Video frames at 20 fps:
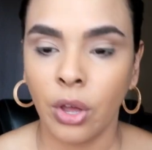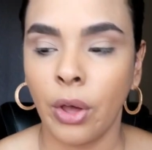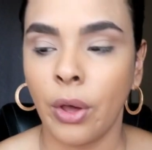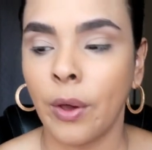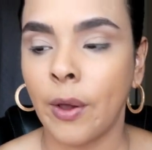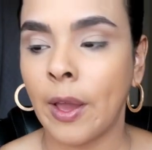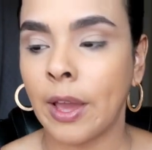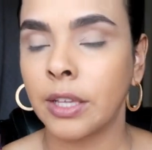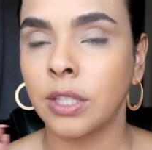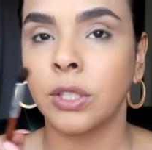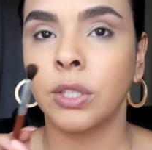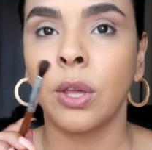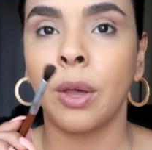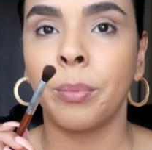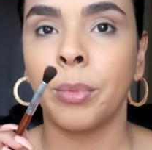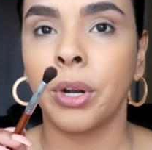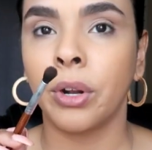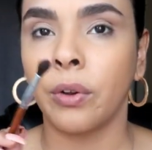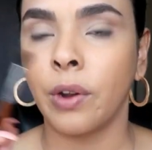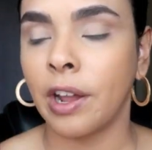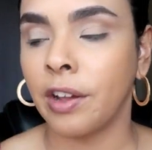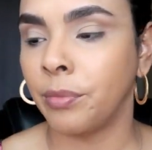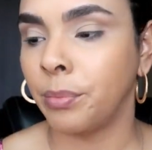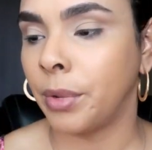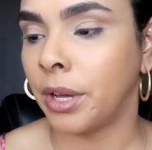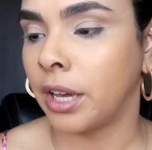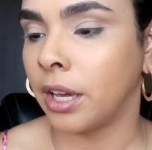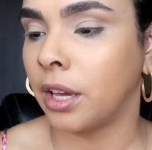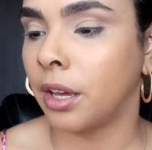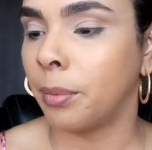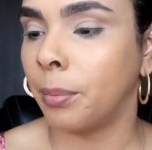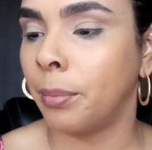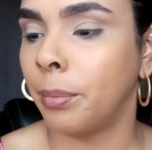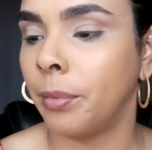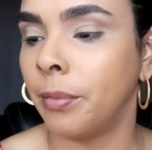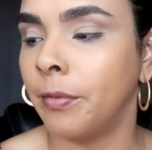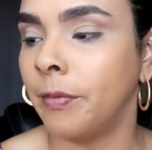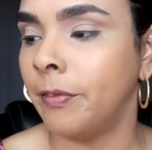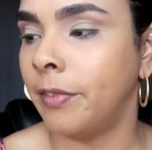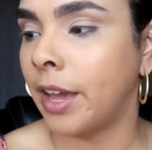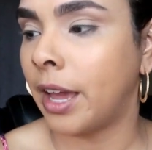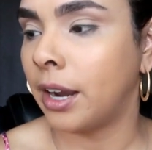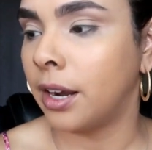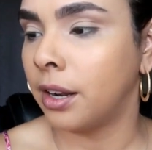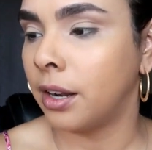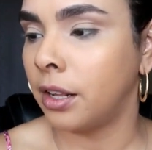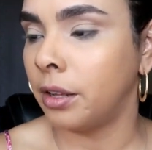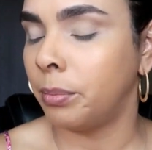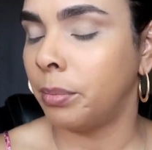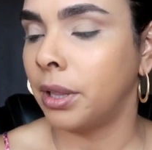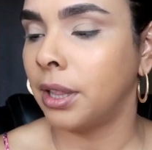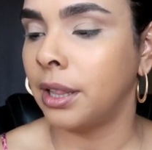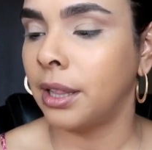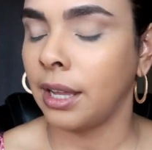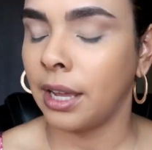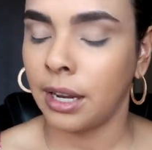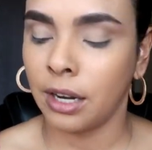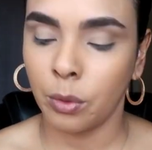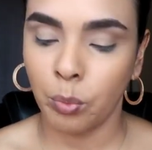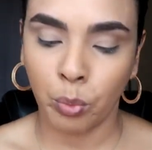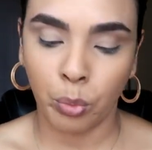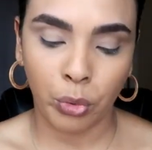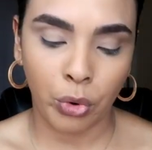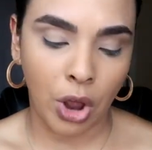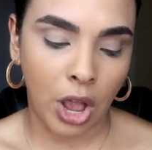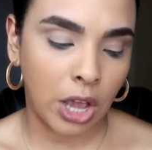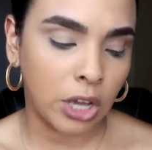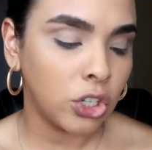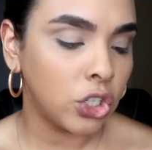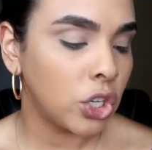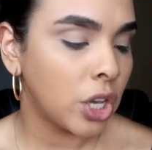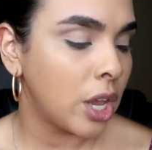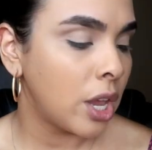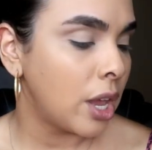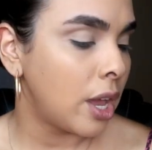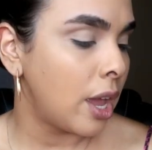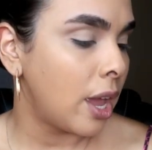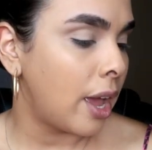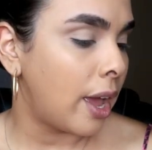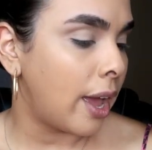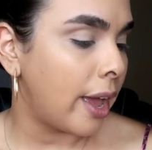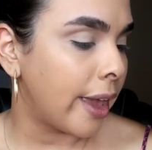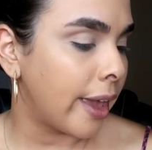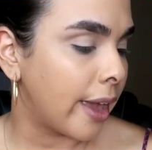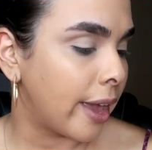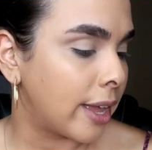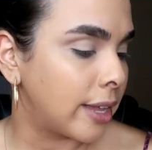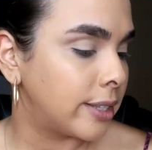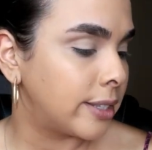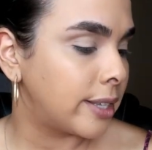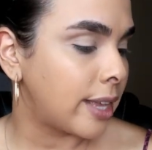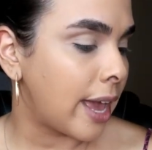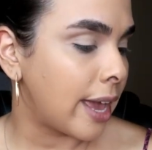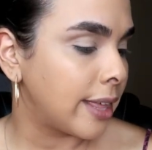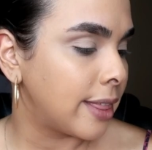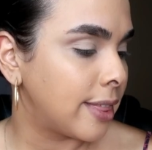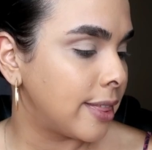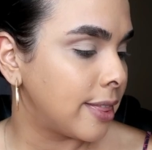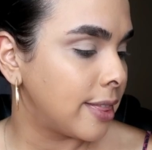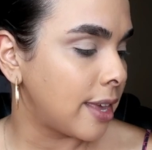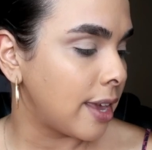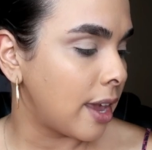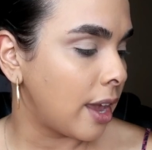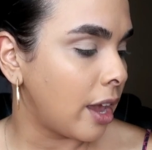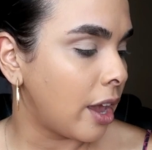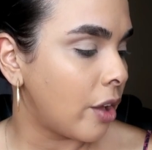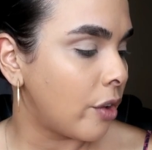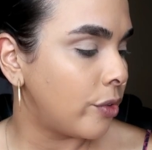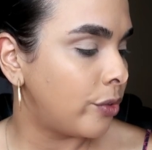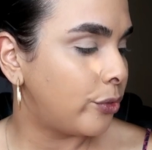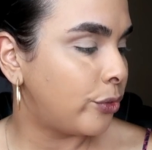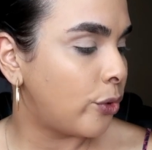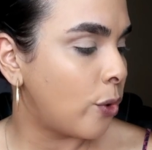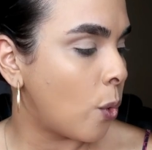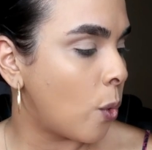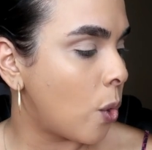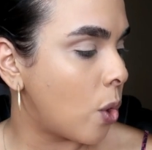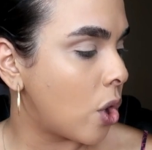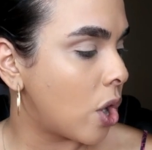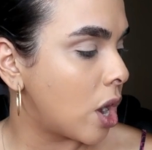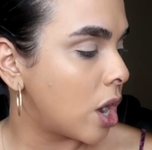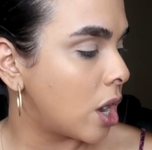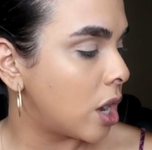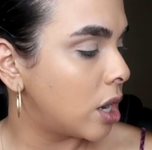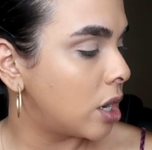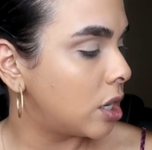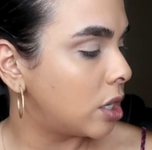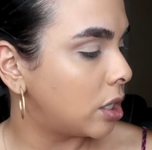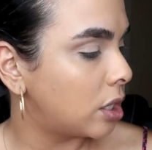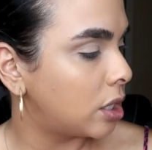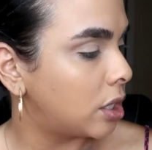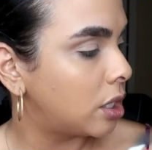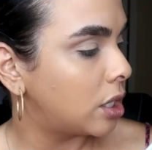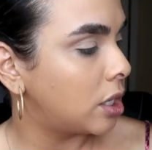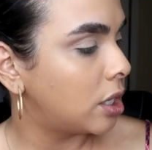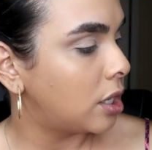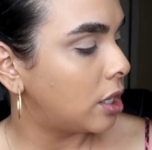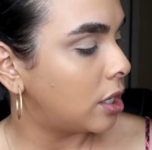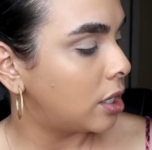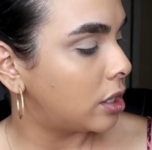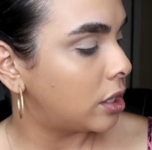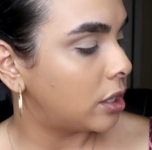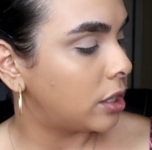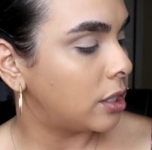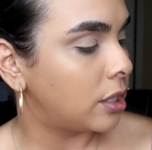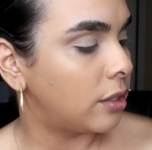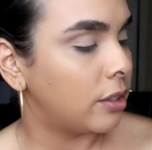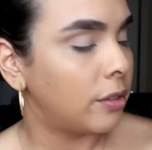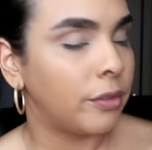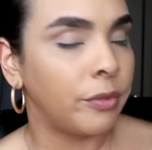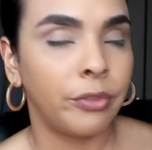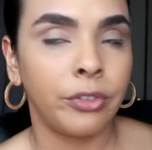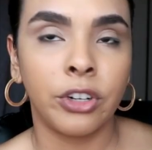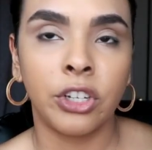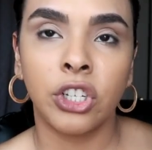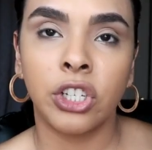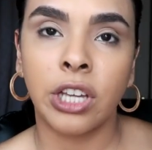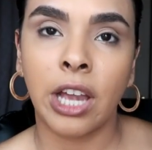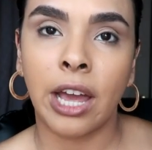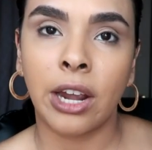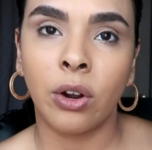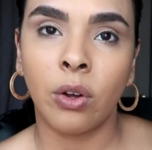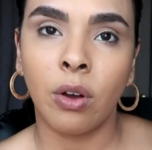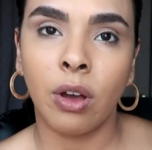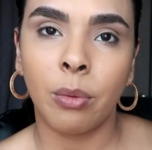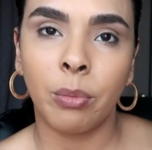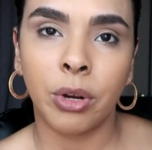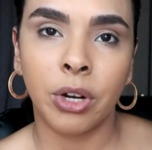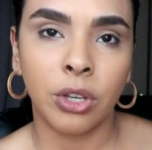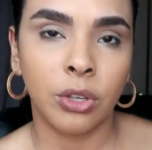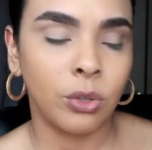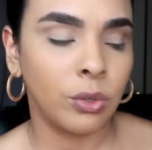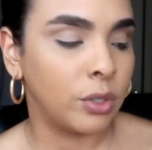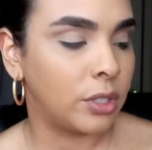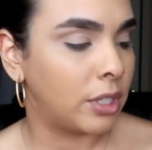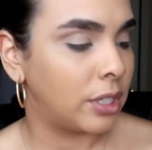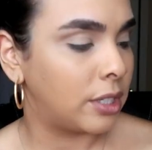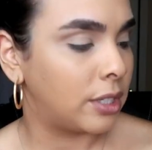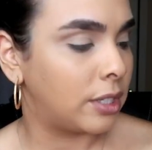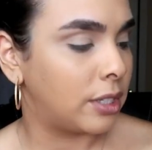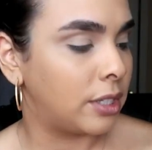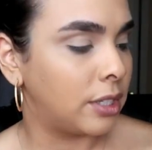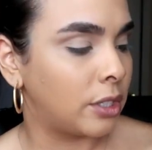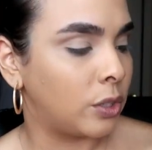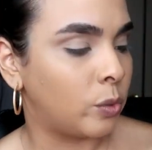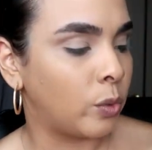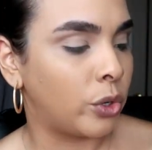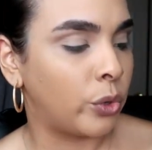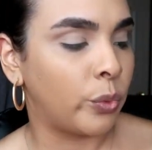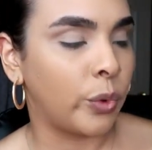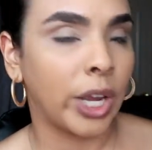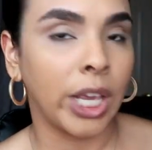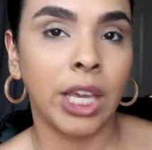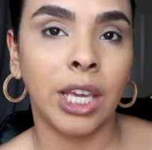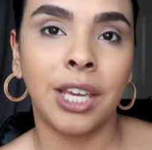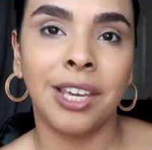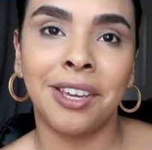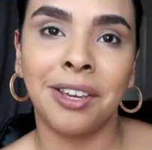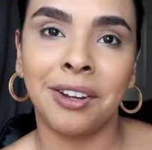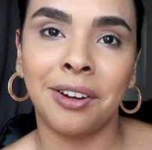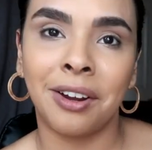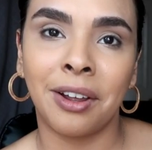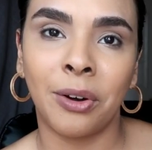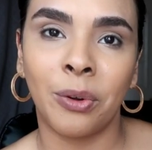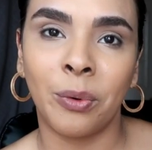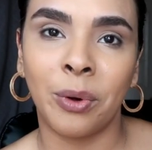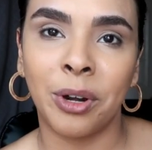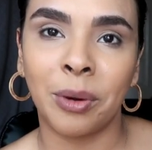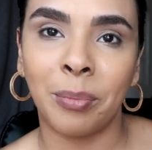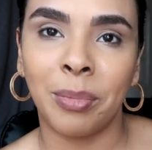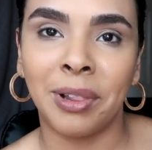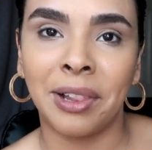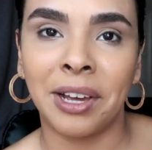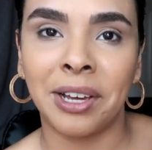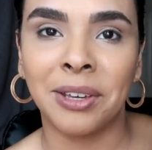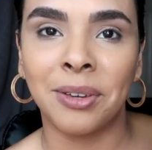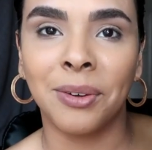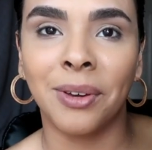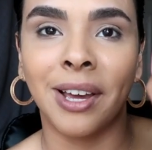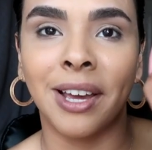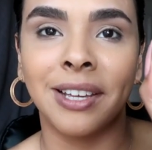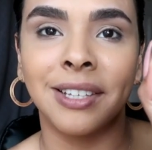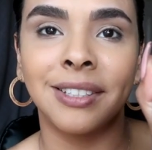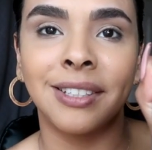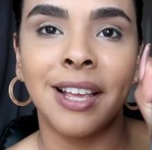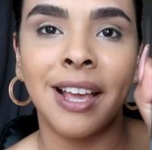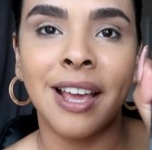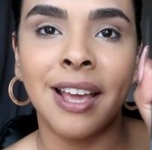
Okay, so I'm gonna grab my Vanity Planet brush, and I think for shadow I'm gonna use is this one right here. I don't want to blind you guys.